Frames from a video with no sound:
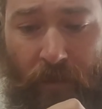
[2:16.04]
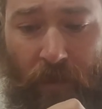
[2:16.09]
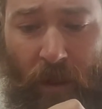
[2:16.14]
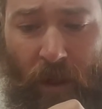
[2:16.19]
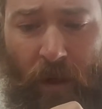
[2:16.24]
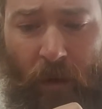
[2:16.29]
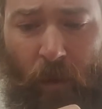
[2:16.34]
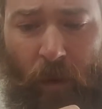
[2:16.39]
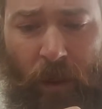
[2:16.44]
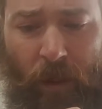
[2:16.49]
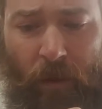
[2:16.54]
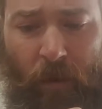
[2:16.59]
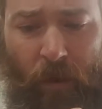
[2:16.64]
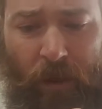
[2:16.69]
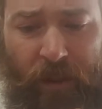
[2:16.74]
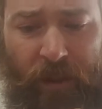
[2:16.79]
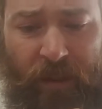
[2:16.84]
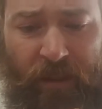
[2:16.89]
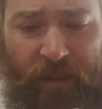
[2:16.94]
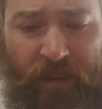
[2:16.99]
I really
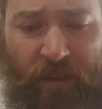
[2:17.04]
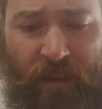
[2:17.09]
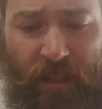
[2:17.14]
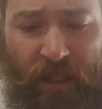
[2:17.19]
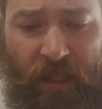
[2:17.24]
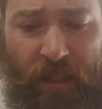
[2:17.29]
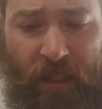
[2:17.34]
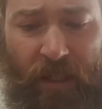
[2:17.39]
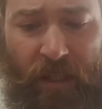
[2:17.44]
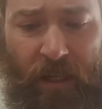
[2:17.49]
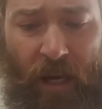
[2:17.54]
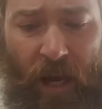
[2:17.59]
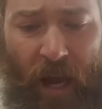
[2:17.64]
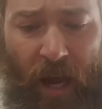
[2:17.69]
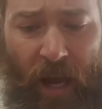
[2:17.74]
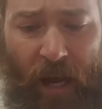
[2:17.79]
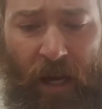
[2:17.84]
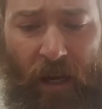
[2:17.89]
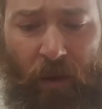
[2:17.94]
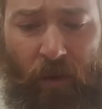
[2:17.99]
wanted to see
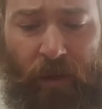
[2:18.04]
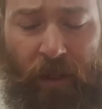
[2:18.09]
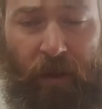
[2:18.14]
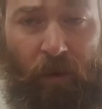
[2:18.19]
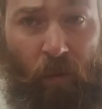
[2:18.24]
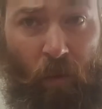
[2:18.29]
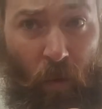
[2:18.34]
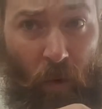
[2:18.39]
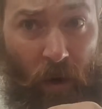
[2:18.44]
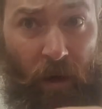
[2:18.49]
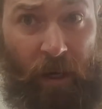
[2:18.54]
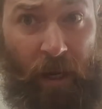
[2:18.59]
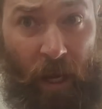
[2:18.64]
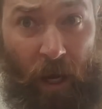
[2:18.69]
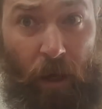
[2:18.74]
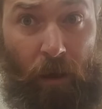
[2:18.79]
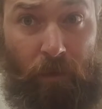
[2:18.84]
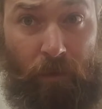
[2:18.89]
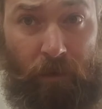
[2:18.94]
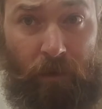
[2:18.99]
how they'd work
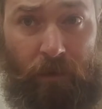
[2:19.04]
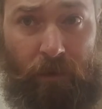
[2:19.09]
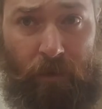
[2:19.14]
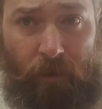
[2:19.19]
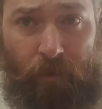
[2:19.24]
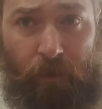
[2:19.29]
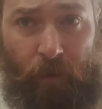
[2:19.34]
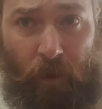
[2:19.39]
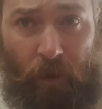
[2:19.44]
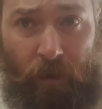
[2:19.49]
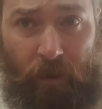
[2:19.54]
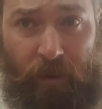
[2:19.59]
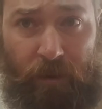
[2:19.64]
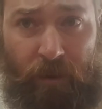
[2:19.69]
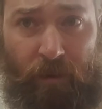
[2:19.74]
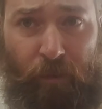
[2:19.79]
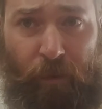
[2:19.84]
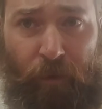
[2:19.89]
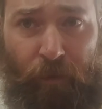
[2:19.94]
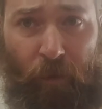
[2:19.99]
out
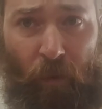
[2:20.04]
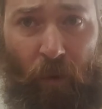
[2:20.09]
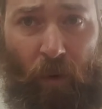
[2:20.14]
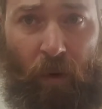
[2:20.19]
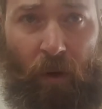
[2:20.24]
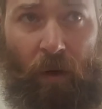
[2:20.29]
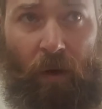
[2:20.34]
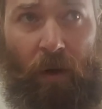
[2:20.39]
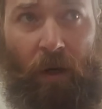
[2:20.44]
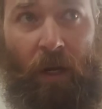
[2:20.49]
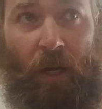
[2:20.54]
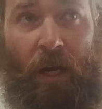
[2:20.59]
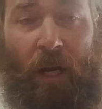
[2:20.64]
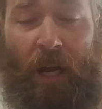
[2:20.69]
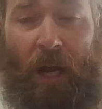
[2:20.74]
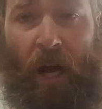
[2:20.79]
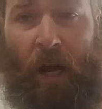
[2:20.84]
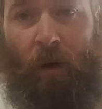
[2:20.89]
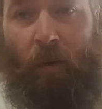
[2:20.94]
first before I